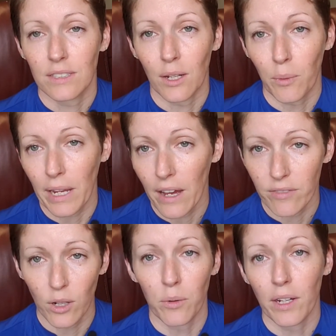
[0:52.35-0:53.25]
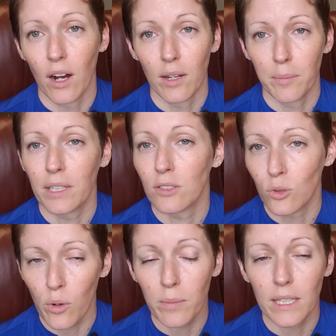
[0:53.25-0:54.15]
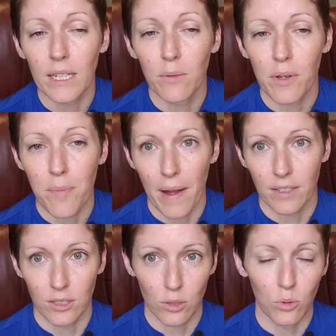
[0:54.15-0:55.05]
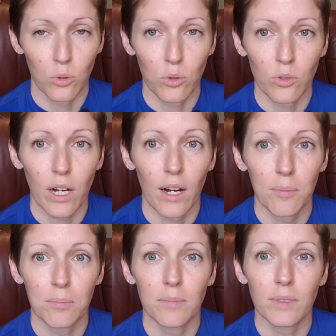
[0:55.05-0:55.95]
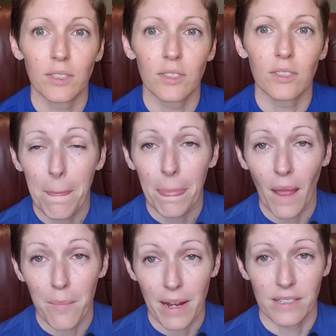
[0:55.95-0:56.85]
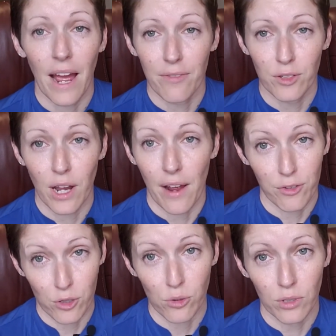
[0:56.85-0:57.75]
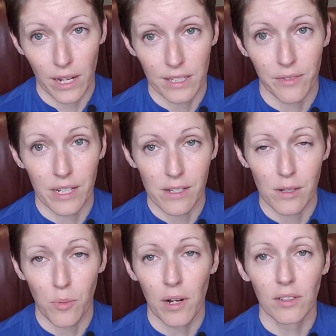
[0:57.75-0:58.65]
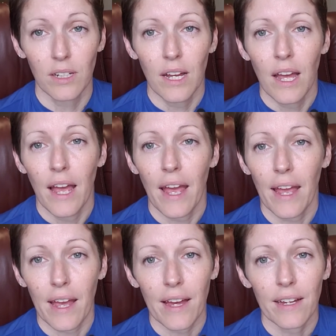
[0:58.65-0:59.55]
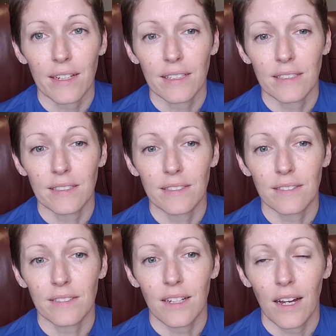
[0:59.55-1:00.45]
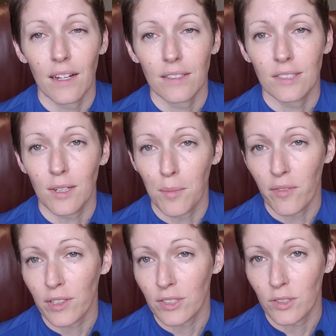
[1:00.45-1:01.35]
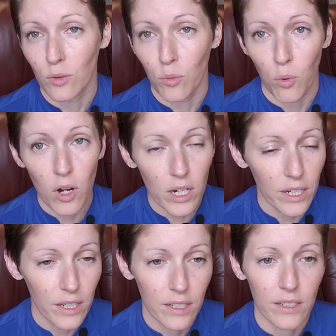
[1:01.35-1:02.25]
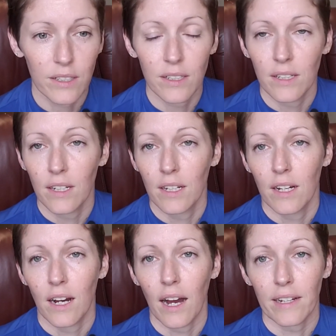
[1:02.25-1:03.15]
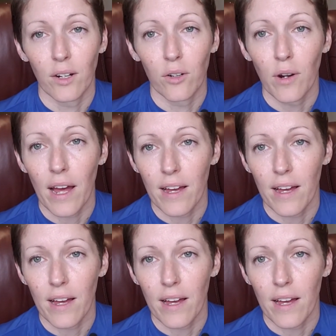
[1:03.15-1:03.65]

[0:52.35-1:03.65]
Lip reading: that we have going on? Because normally with back to school comes back to after school activities as well. And some of us work. I know